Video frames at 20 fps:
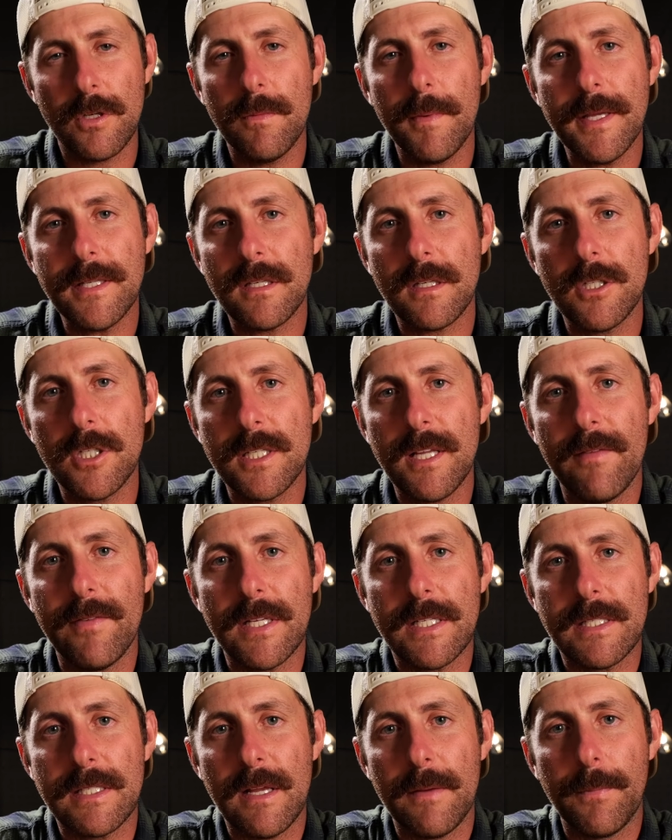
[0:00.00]
you basically just have
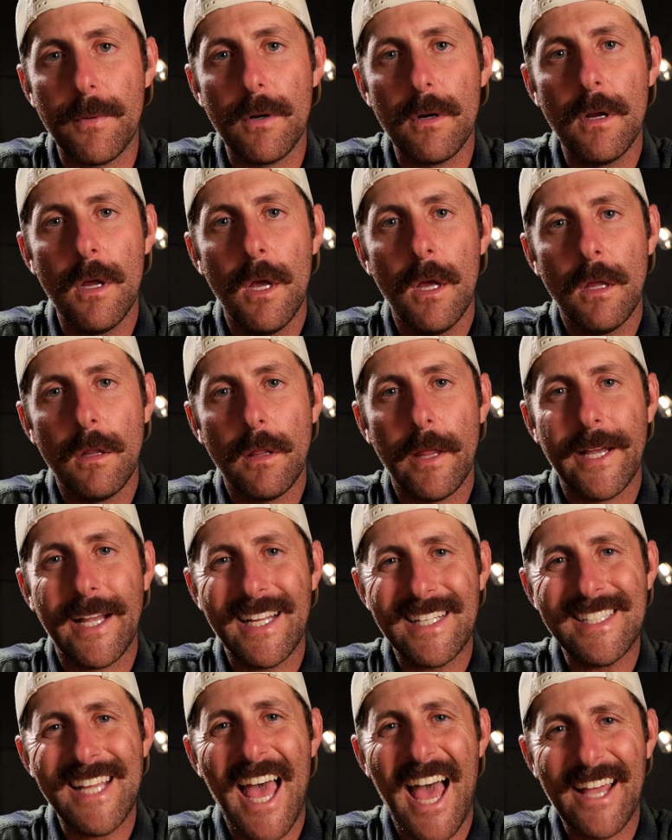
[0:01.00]
a zipper like
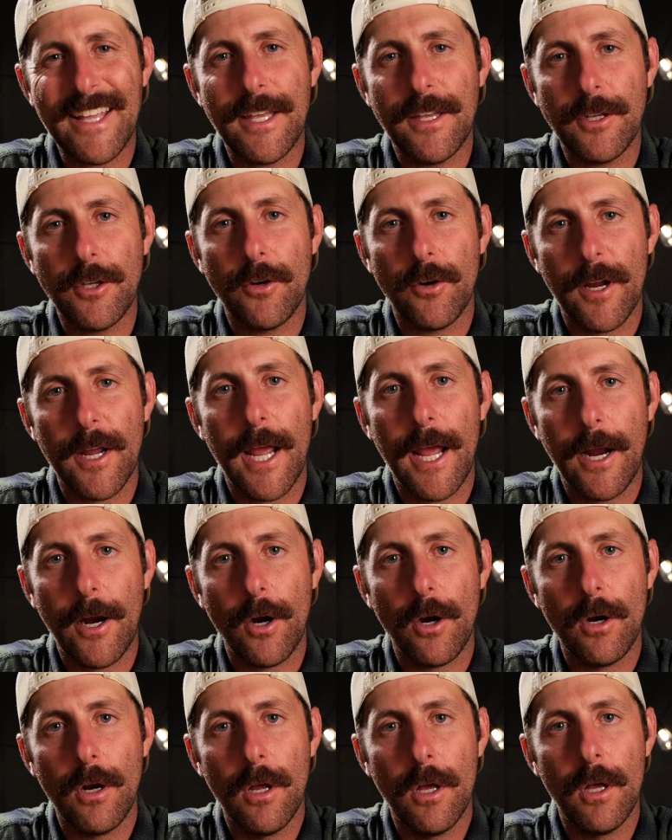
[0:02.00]
attacking your
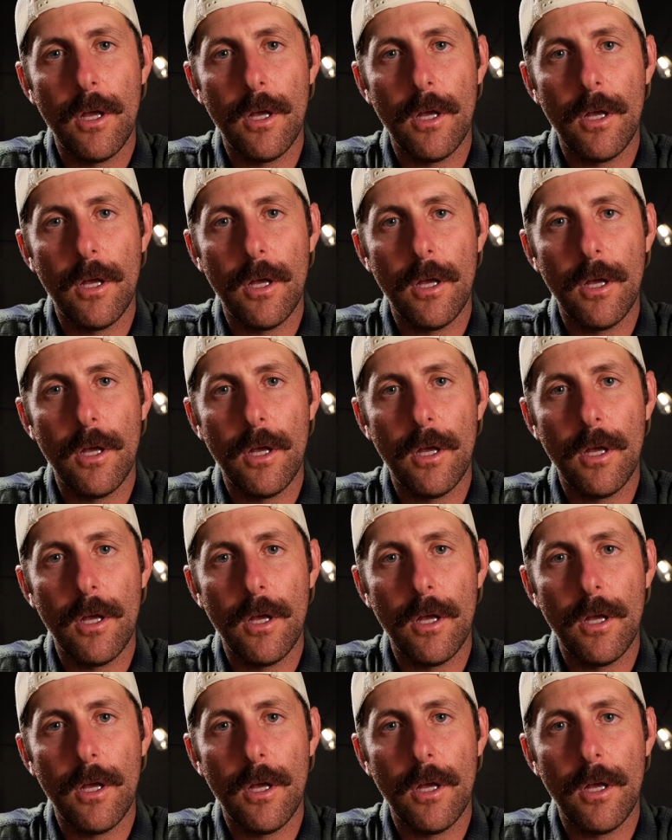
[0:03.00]
hair.